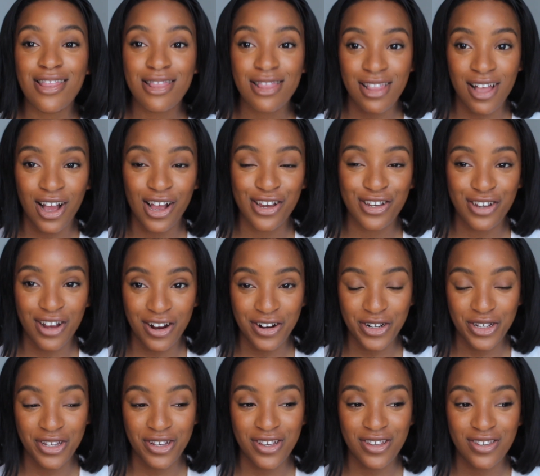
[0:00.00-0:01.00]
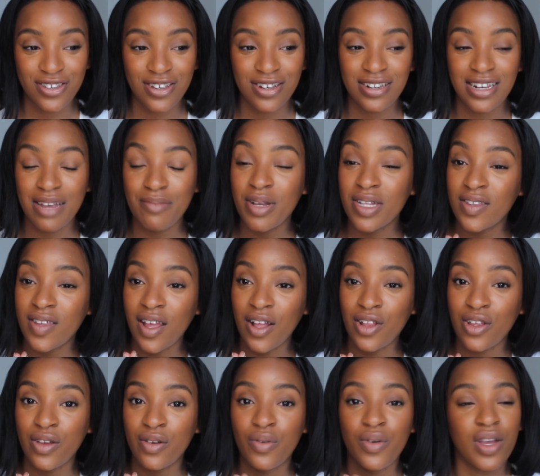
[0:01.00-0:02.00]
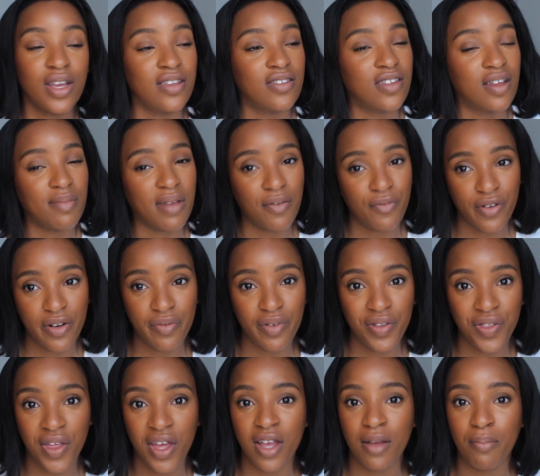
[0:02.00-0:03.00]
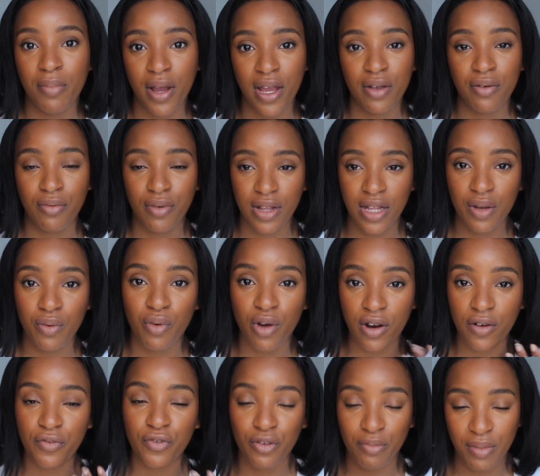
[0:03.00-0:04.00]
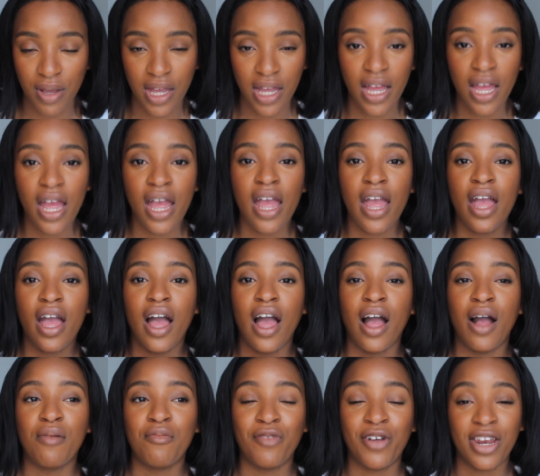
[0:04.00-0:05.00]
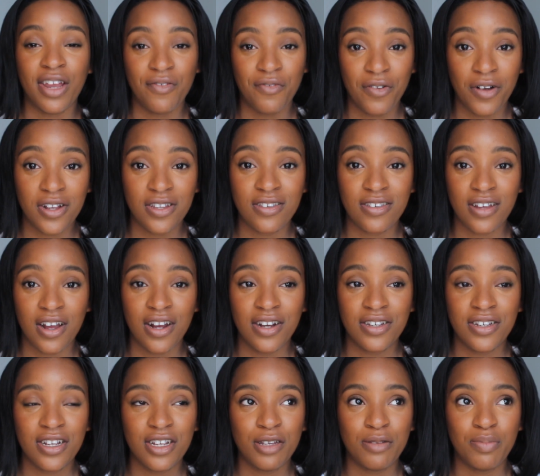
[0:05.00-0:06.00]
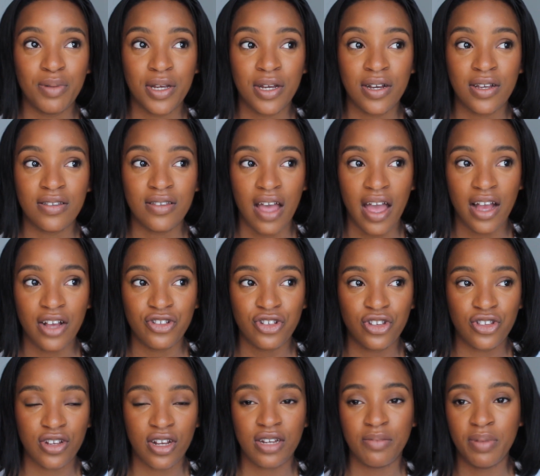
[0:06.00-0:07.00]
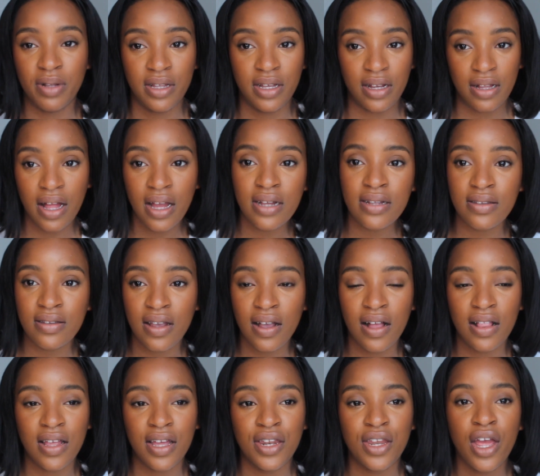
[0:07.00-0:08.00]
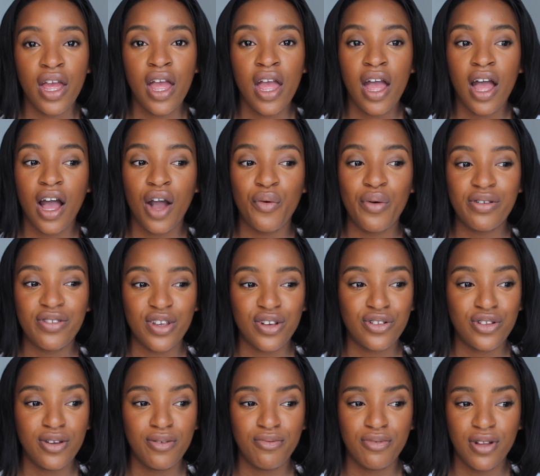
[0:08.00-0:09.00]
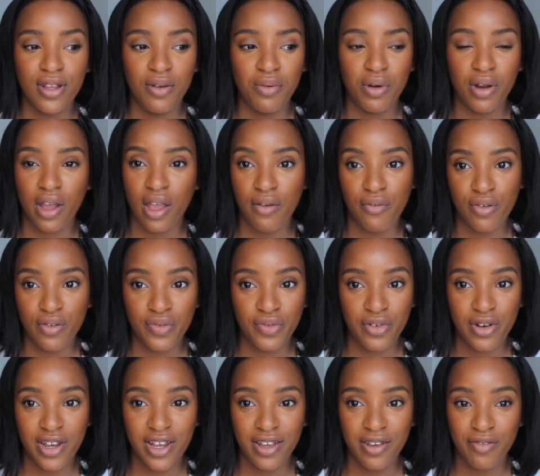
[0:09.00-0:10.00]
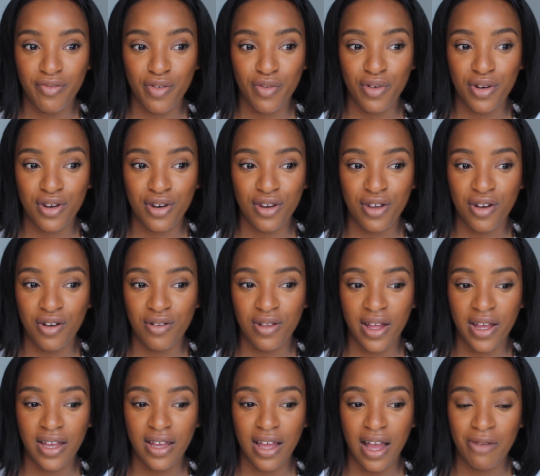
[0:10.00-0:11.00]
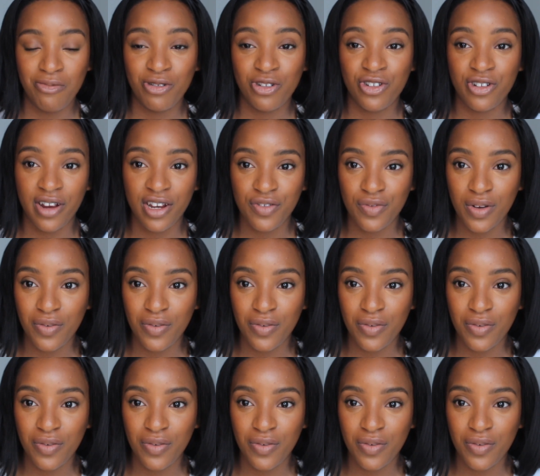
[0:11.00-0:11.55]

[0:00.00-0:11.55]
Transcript: lash artist, and let me tell you, it's not my favorite thing, but it really worked for me when I first started, because I actually started building clientele and I was actually really working for free. If you want to know, like, I would charge